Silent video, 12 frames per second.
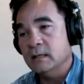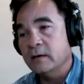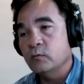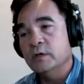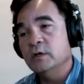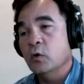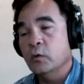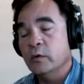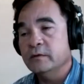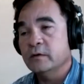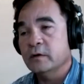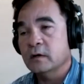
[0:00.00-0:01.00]
Like, we know
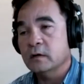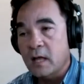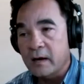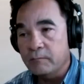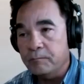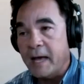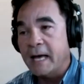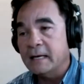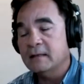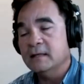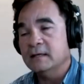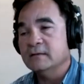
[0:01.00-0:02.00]
there are a lot of
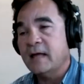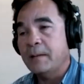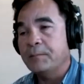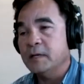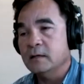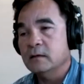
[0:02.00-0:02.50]
bad things happening,